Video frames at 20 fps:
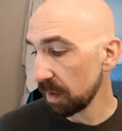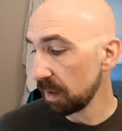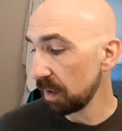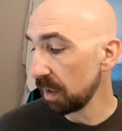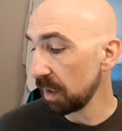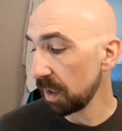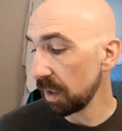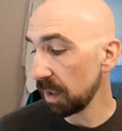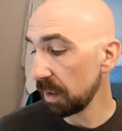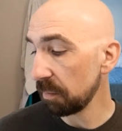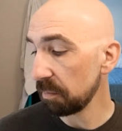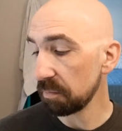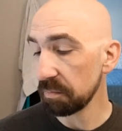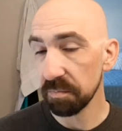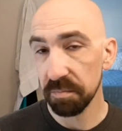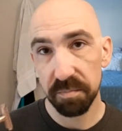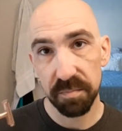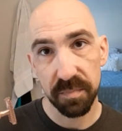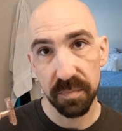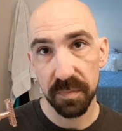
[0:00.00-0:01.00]
Um,
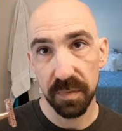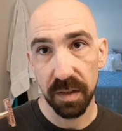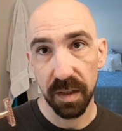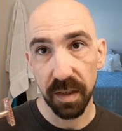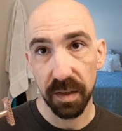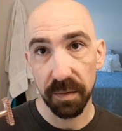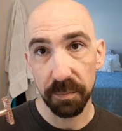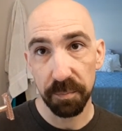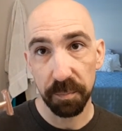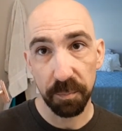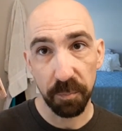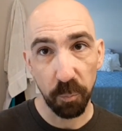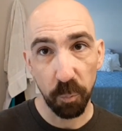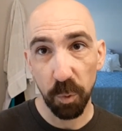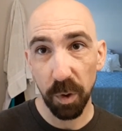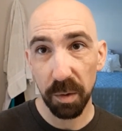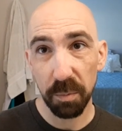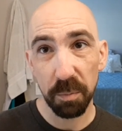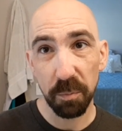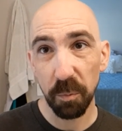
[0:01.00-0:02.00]

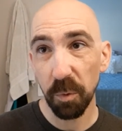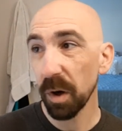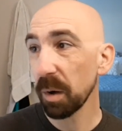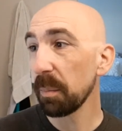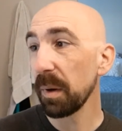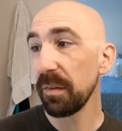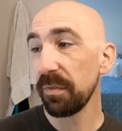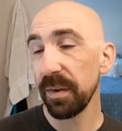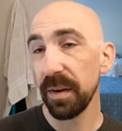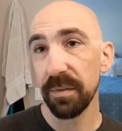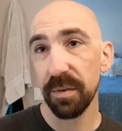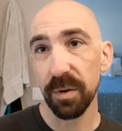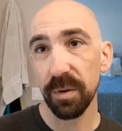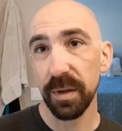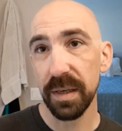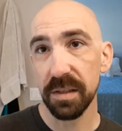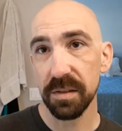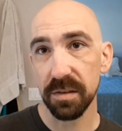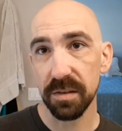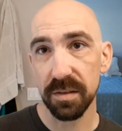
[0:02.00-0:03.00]
one of one of my favorite
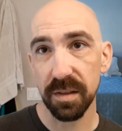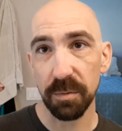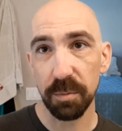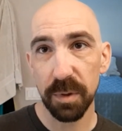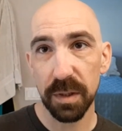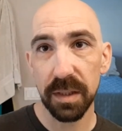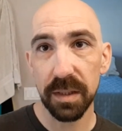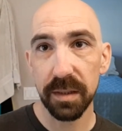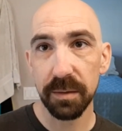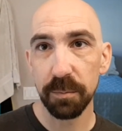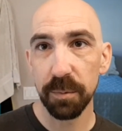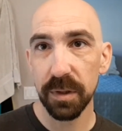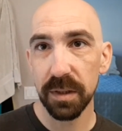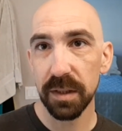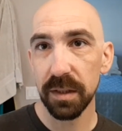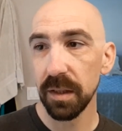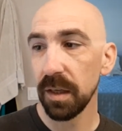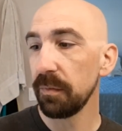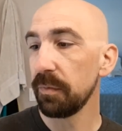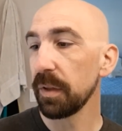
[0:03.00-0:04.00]
razors. I really really
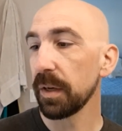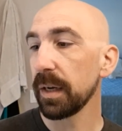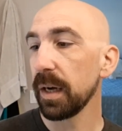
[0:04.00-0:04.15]
love the